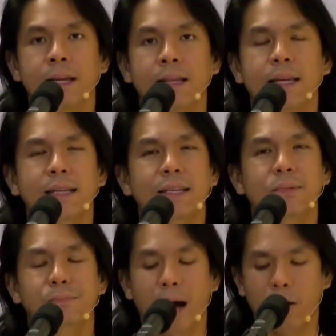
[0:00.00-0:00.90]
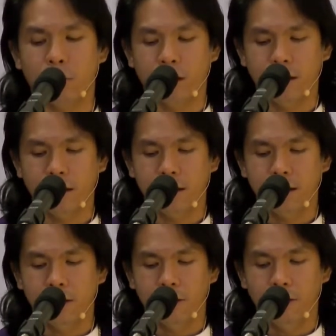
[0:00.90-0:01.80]
that his power
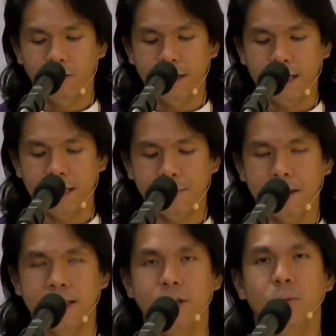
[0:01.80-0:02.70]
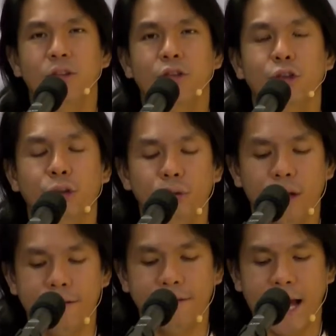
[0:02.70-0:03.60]
over the demons was due to
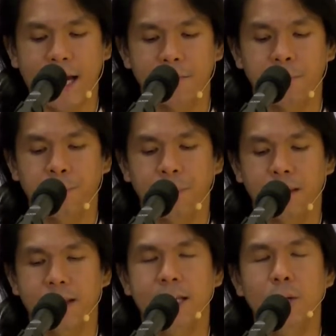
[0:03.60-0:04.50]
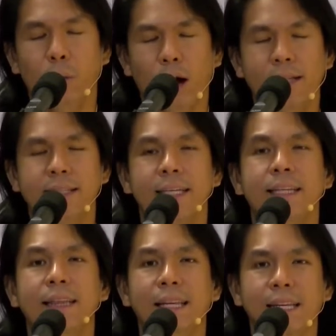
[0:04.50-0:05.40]
the fact that he was
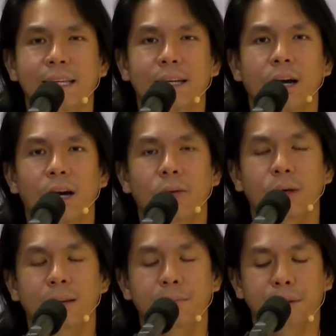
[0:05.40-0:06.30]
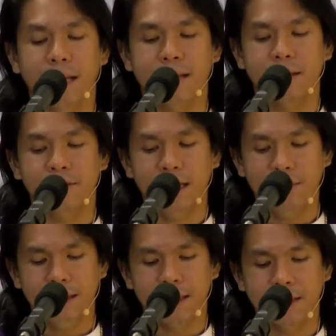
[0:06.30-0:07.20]
in league with the prince of
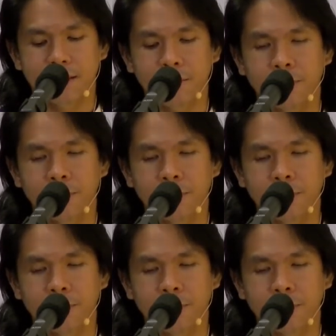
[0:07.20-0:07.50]
demons.